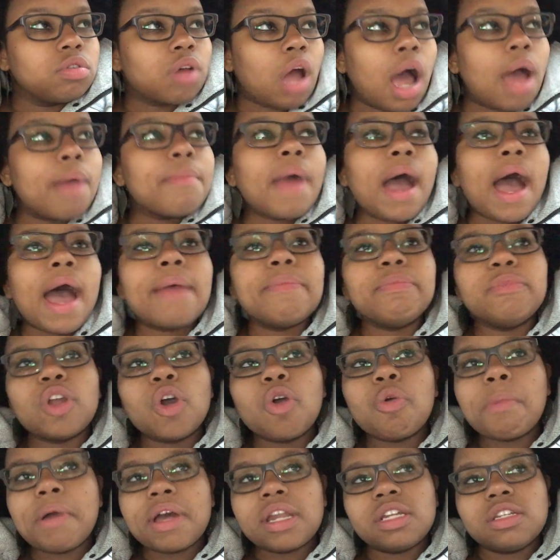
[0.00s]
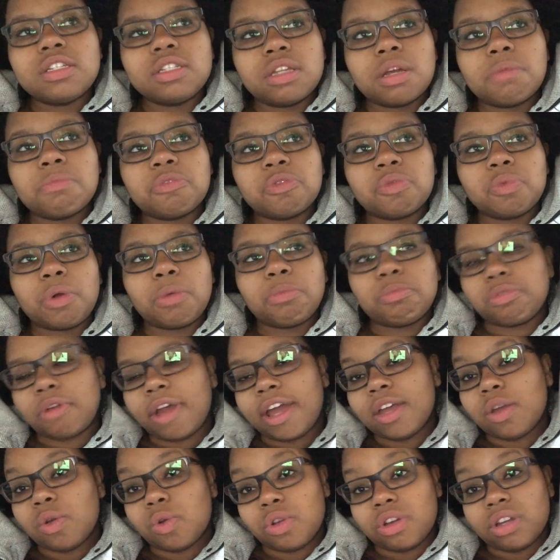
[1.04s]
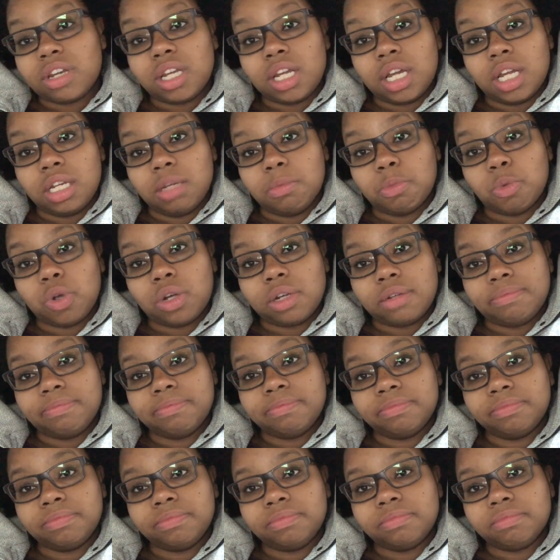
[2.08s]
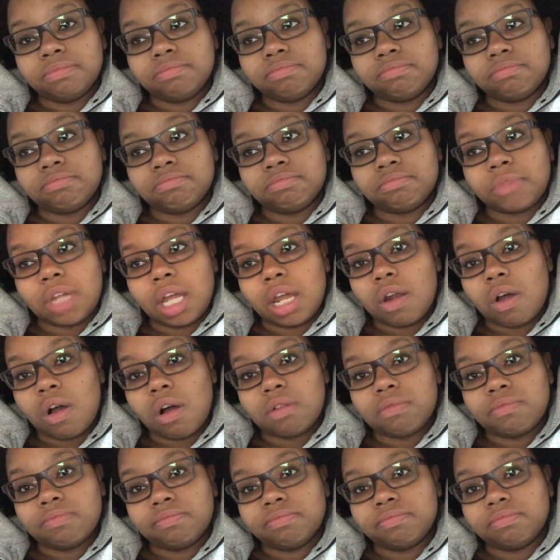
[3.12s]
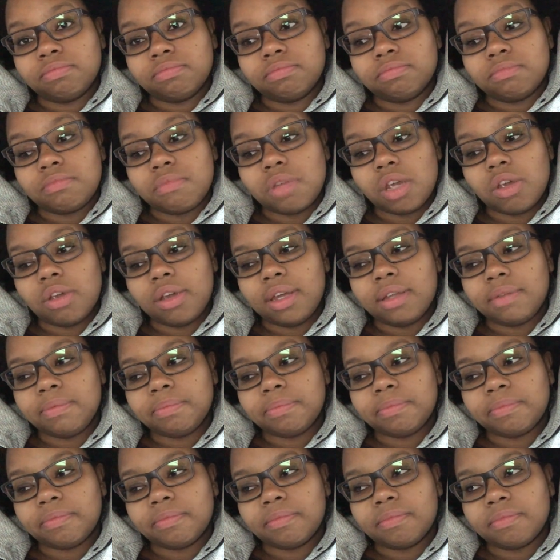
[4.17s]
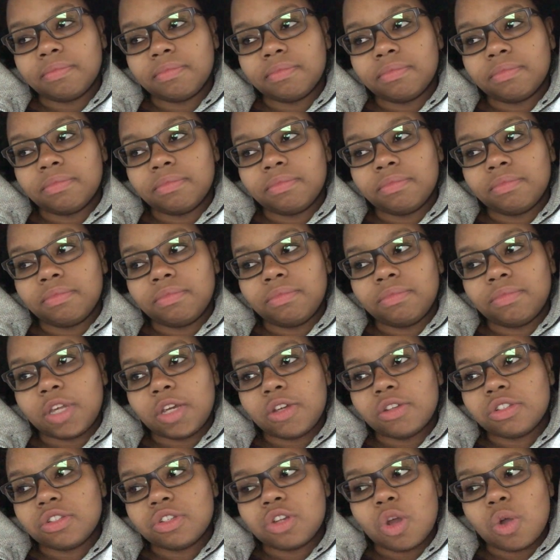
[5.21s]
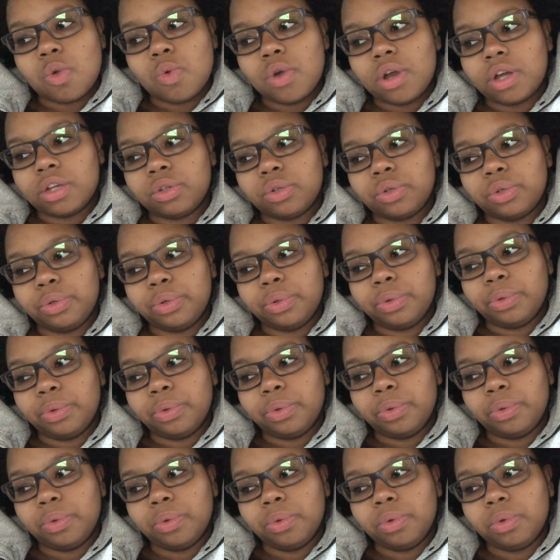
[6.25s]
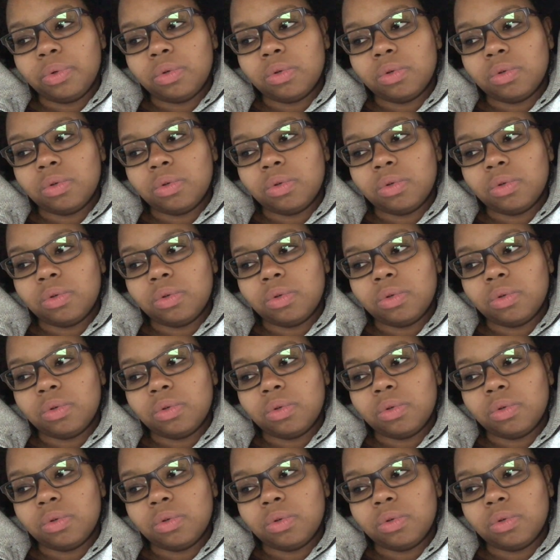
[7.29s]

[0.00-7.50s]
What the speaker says: I'm nobody's number one priority anymore. At all. Period. There's no one who